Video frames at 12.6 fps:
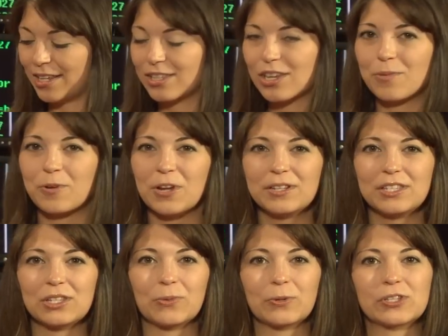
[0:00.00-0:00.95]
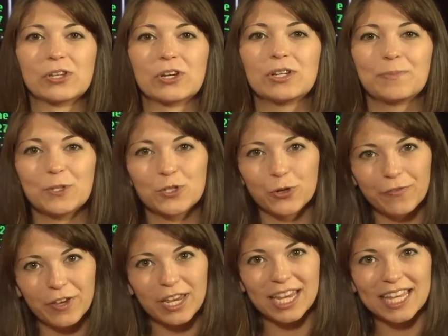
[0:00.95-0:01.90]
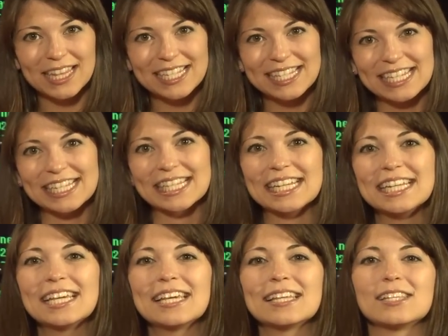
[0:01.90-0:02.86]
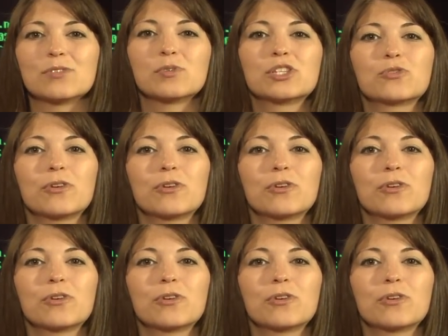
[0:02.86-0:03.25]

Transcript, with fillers: it's a good one. So we're starting up the trivia again this season. This week's